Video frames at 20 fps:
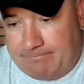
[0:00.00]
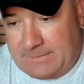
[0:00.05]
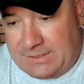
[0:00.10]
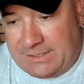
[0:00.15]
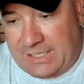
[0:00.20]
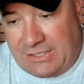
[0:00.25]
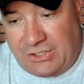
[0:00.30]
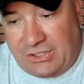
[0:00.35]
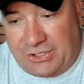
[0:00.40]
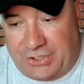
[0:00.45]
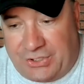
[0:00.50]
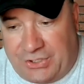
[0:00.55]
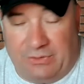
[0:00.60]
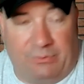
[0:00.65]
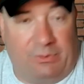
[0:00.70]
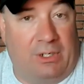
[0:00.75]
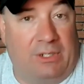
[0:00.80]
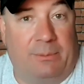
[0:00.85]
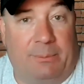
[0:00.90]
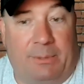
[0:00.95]
they just
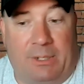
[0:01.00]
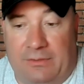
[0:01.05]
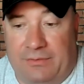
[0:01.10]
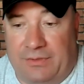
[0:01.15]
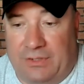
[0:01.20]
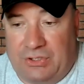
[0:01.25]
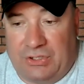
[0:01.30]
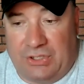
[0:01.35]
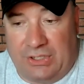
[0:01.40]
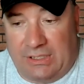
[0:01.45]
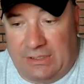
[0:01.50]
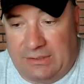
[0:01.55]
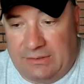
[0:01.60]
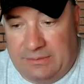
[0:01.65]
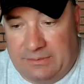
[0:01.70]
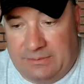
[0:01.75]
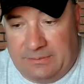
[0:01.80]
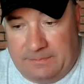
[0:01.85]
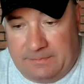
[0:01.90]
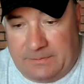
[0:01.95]
couldn't run the ball for shit.
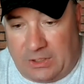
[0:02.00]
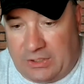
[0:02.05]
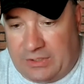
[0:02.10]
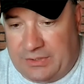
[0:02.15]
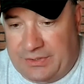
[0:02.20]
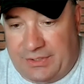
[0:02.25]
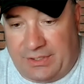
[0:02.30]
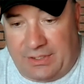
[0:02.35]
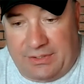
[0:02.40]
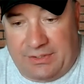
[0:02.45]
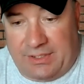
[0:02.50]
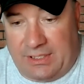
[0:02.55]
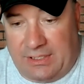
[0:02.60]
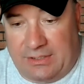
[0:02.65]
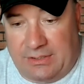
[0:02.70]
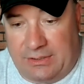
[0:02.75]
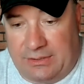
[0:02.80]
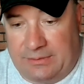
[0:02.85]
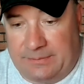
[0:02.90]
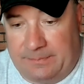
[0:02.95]
Arkansas
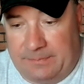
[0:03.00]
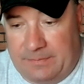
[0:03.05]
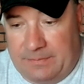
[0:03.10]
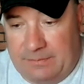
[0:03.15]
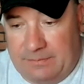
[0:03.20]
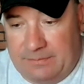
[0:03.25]
State couldn't.